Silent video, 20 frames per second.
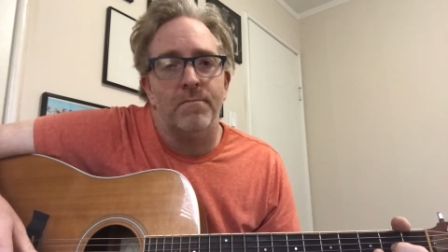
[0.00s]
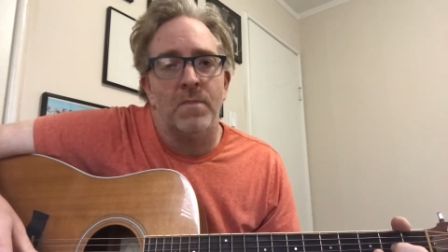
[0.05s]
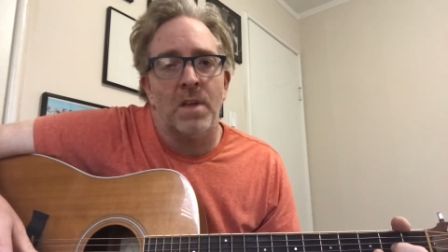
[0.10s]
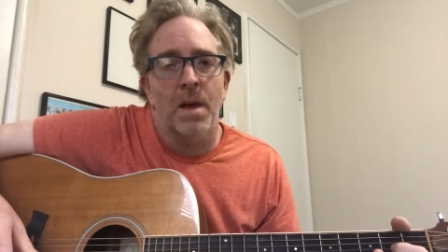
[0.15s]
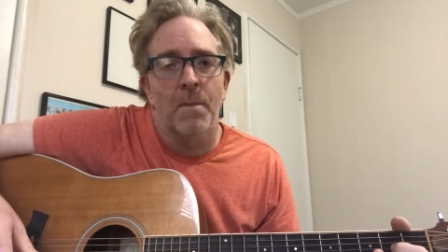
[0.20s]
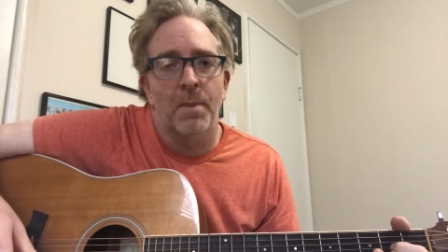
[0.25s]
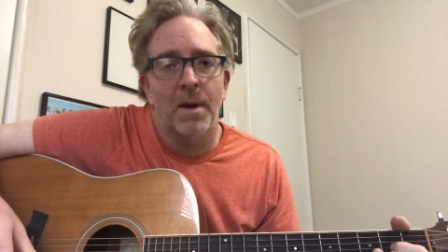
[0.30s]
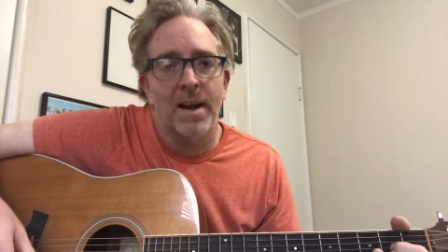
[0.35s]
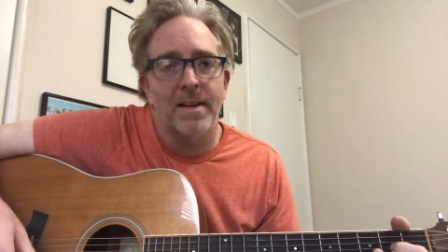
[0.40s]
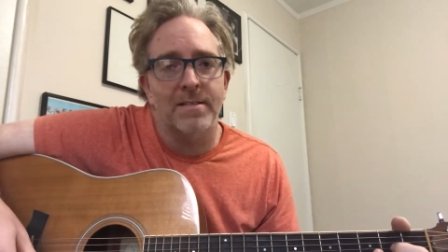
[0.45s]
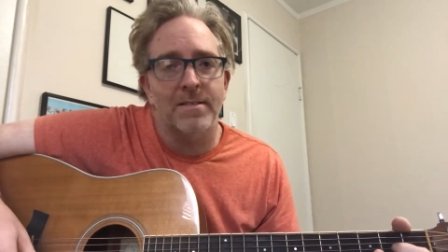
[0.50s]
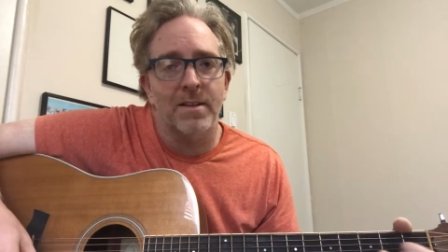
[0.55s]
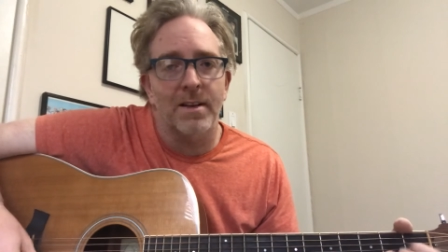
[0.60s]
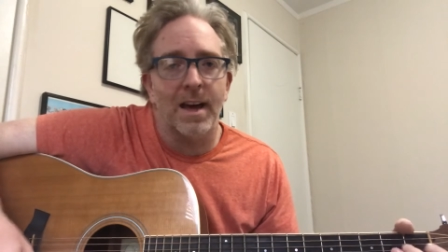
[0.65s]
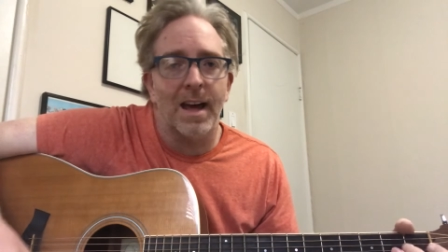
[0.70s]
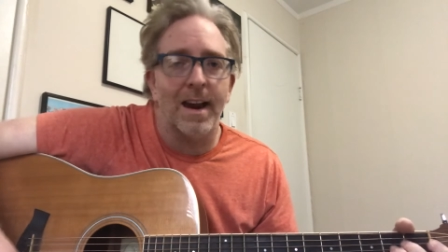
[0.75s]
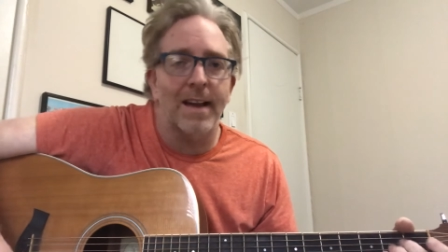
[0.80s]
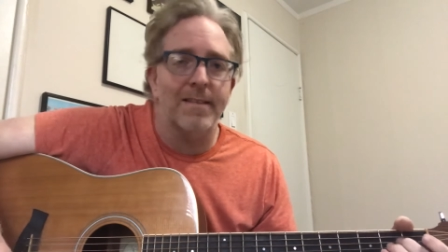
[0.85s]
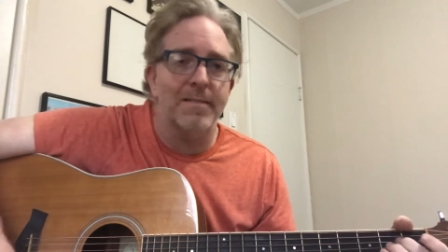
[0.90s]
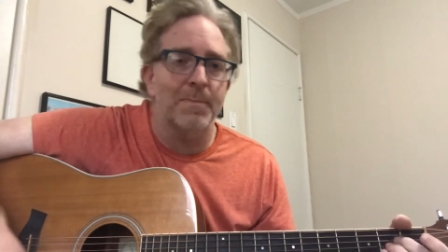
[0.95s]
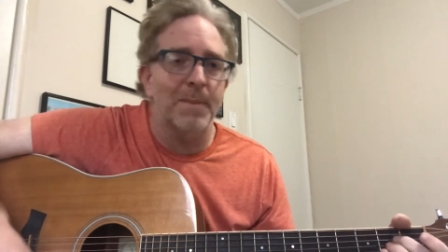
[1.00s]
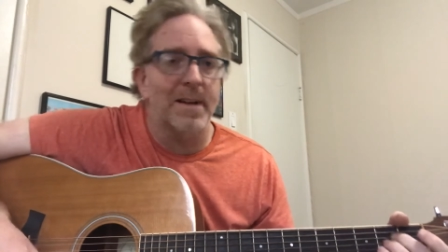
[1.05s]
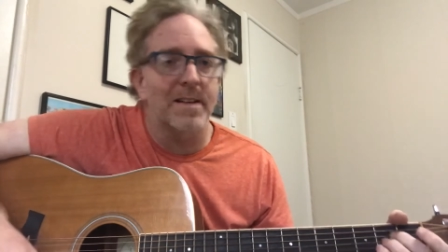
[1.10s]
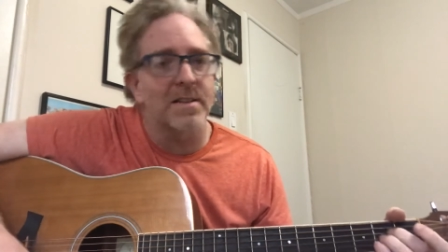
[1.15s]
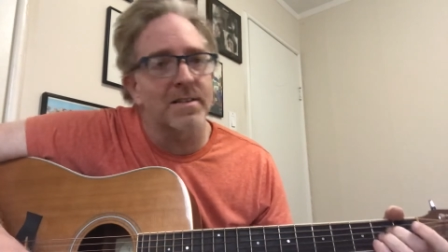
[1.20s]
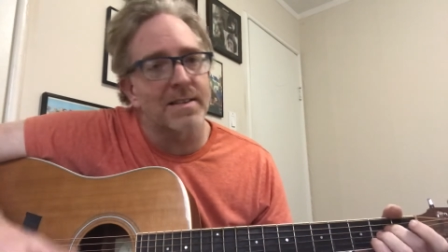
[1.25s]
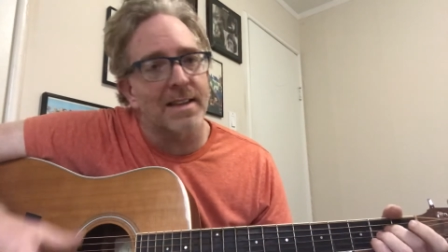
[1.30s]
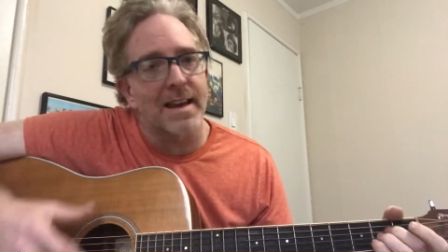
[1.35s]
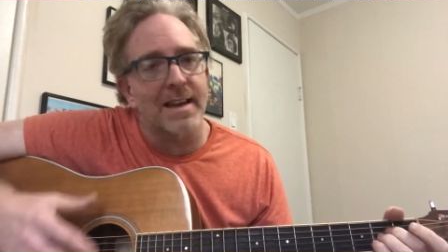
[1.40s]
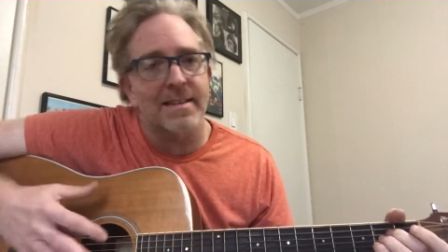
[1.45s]
But I still gotta
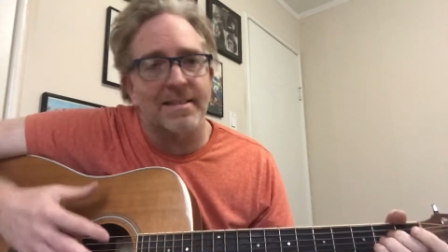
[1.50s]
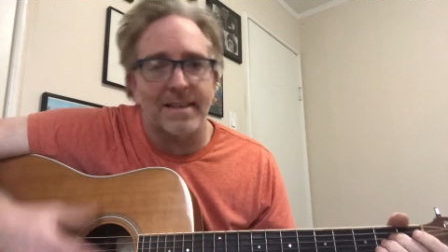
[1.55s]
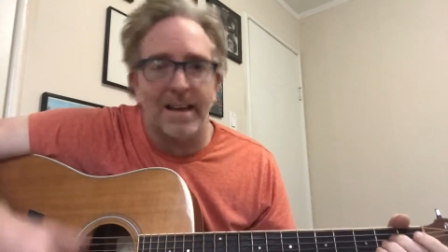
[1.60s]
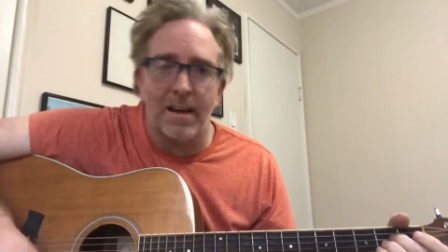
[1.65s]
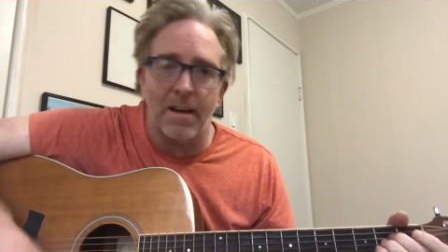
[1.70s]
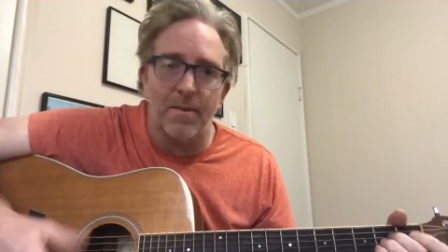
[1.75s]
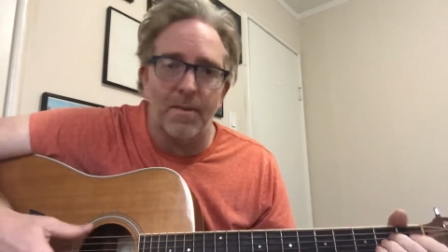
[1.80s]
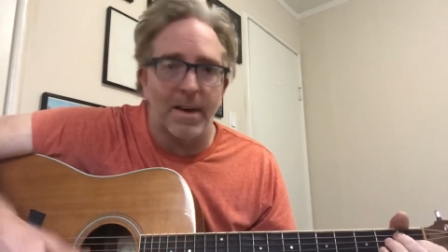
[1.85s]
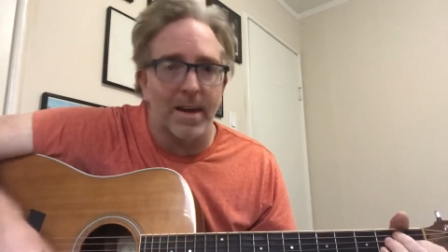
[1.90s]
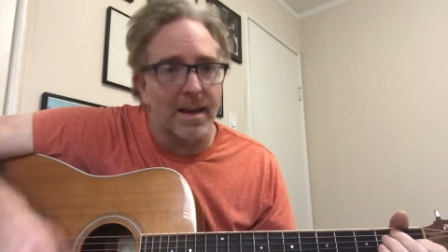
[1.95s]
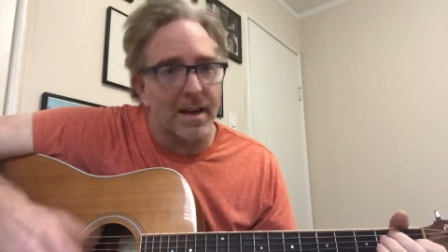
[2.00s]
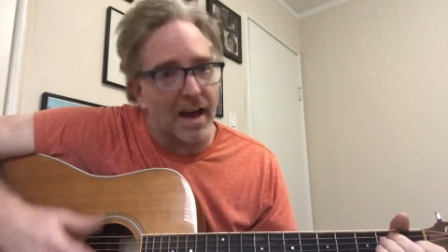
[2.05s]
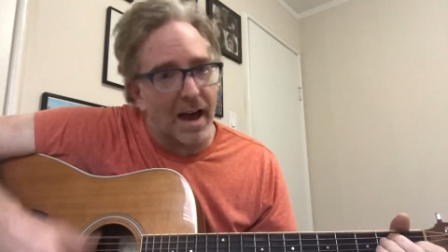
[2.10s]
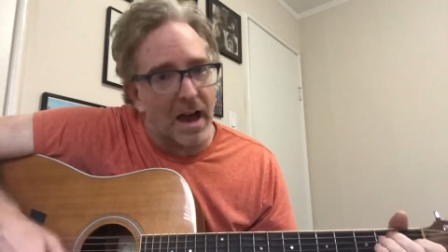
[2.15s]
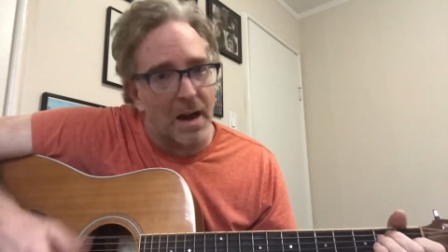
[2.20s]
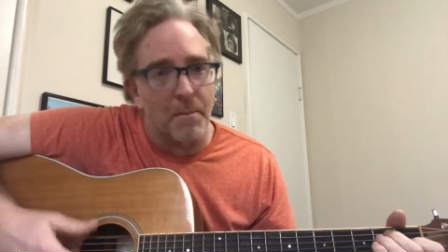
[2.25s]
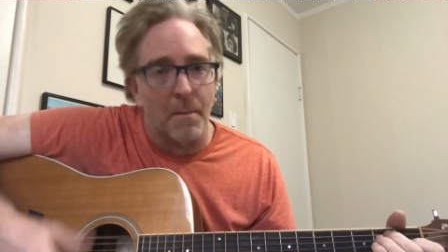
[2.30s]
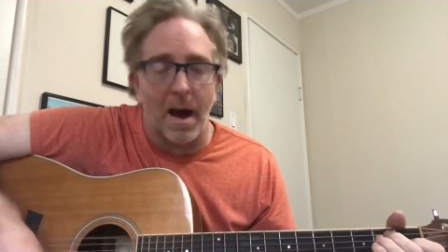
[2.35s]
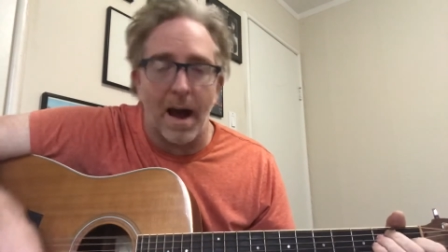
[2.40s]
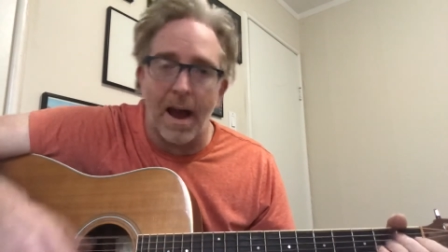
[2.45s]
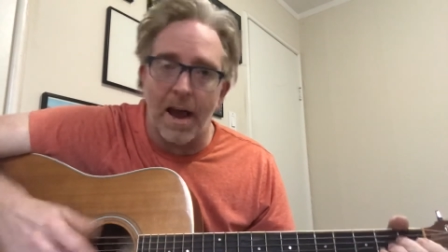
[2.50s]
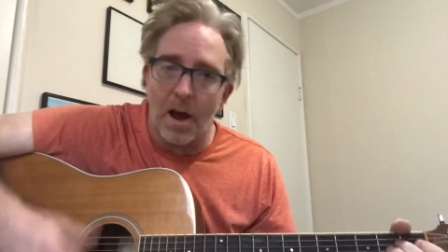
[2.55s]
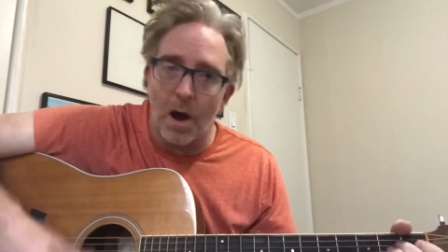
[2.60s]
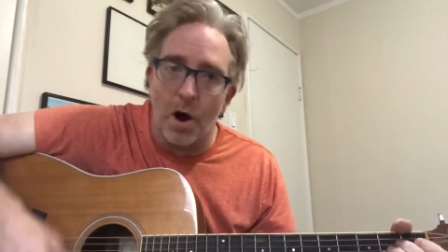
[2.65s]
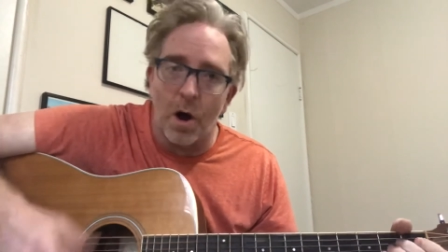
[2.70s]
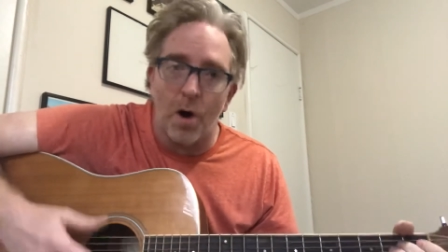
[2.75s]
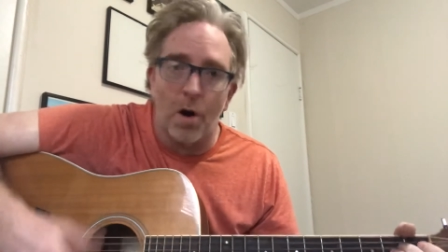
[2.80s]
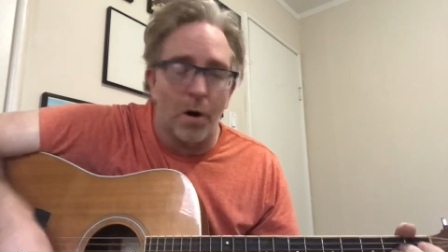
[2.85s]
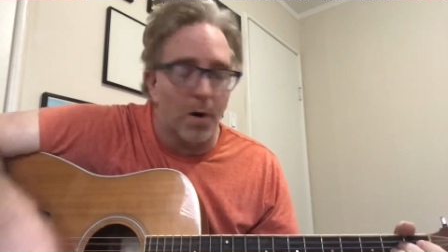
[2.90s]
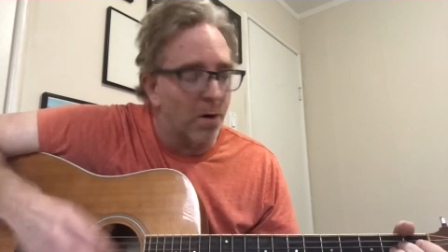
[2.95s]
spend Thanksgiving on my
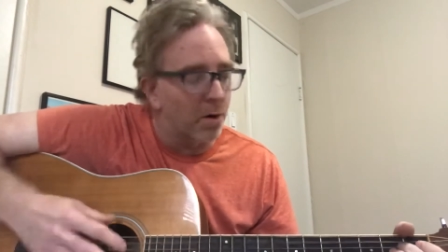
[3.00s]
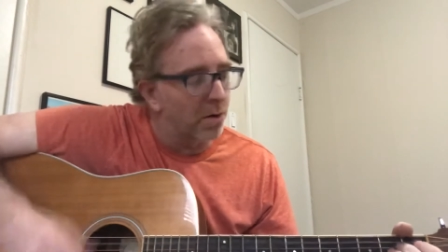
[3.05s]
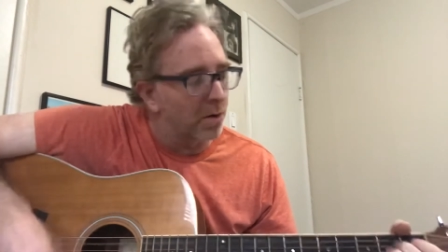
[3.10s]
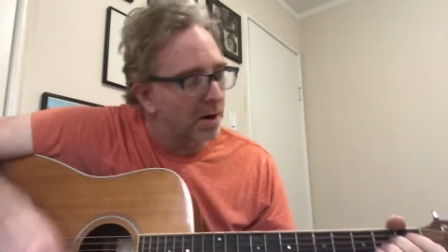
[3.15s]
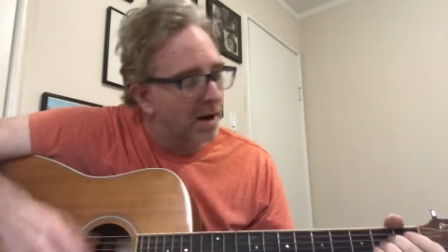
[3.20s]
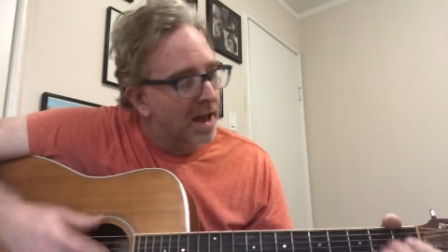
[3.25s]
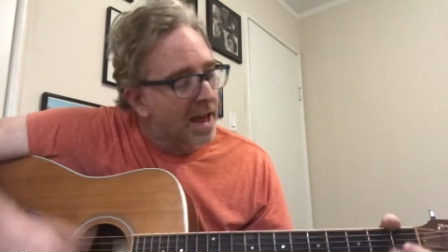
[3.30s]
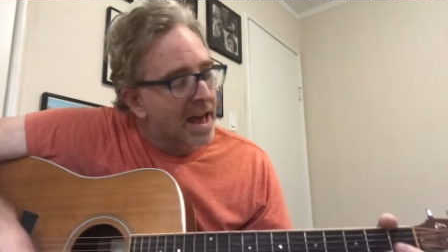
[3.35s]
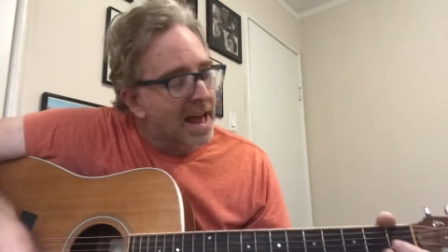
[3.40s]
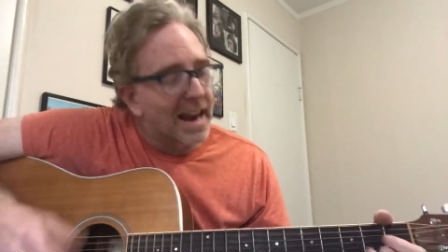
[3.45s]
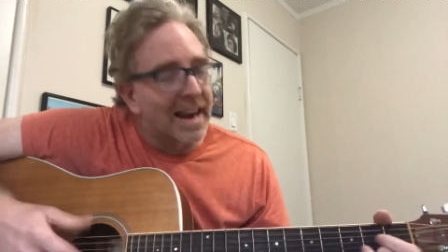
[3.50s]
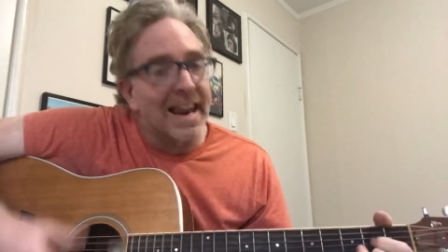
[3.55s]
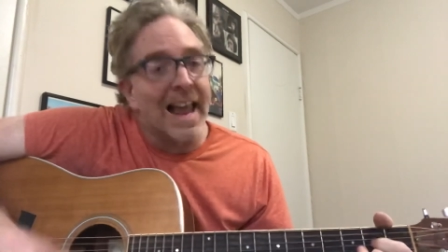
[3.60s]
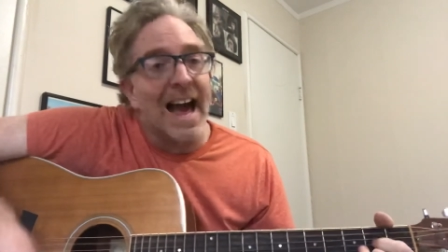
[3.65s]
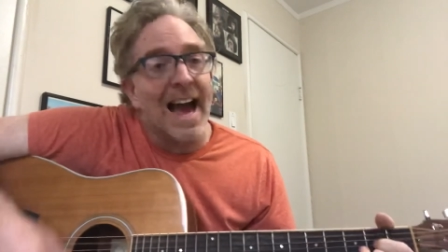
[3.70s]
own.